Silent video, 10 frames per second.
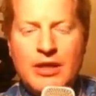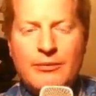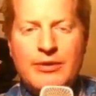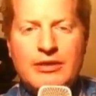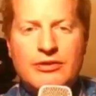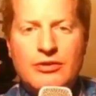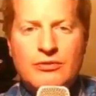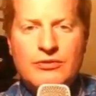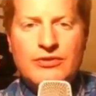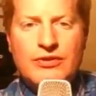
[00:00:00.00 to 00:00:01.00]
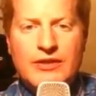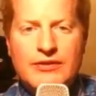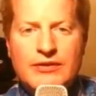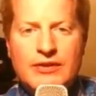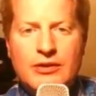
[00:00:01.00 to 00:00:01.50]
And we can use
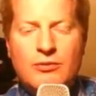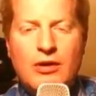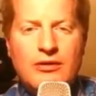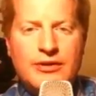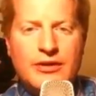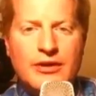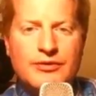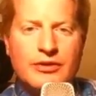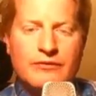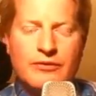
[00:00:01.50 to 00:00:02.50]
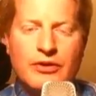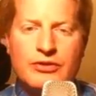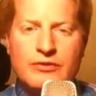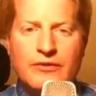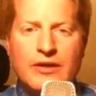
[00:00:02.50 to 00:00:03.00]
this equality as our
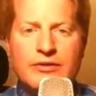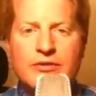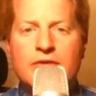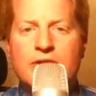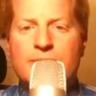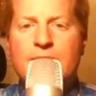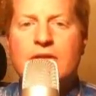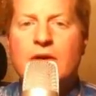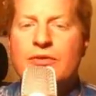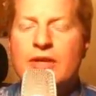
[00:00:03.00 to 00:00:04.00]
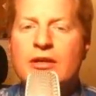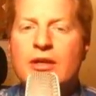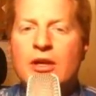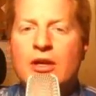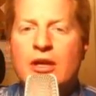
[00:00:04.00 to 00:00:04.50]
conversion factor because we know that
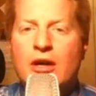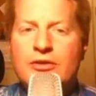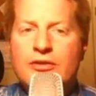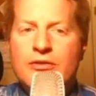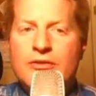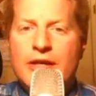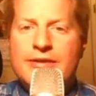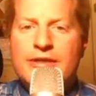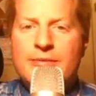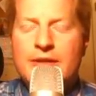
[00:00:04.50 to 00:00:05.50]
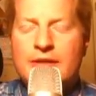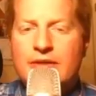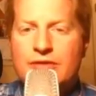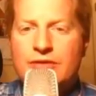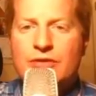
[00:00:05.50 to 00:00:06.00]
under STP
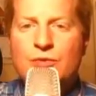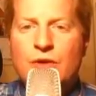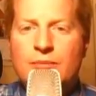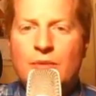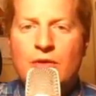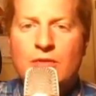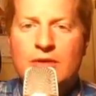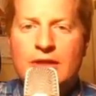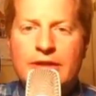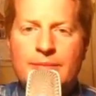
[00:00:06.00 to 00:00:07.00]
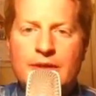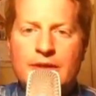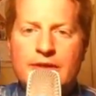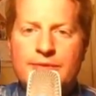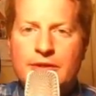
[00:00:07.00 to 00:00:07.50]
conditions, 1 mole will
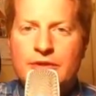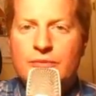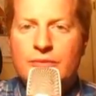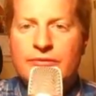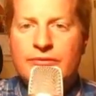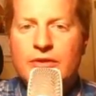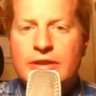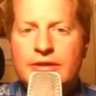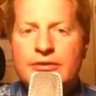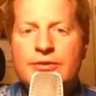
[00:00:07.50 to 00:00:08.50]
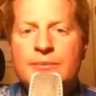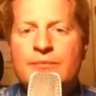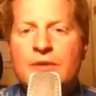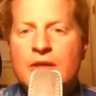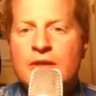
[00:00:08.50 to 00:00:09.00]
occupy 22.4 liters.
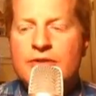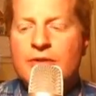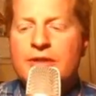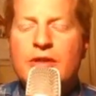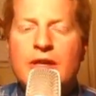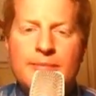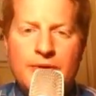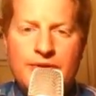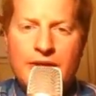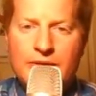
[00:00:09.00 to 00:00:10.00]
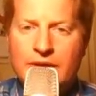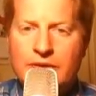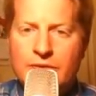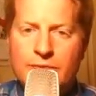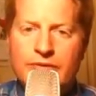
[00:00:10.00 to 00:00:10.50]
So I'm going to go ahead and put that
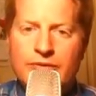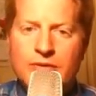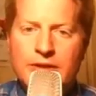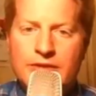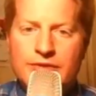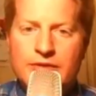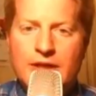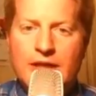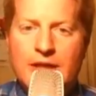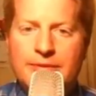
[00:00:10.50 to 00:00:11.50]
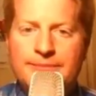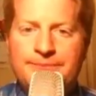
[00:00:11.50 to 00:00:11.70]
22.4 liters on top.